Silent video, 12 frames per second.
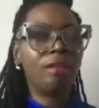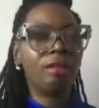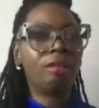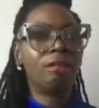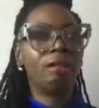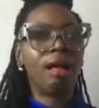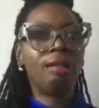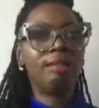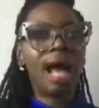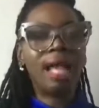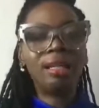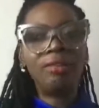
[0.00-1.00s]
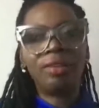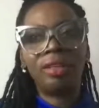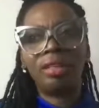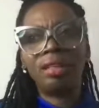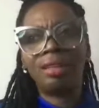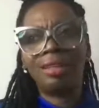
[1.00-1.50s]

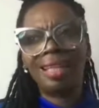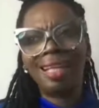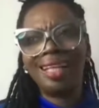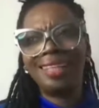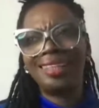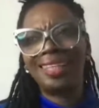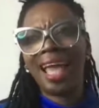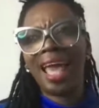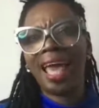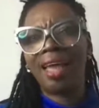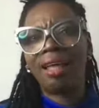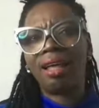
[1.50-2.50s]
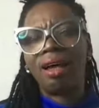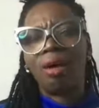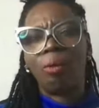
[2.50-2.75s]
the things that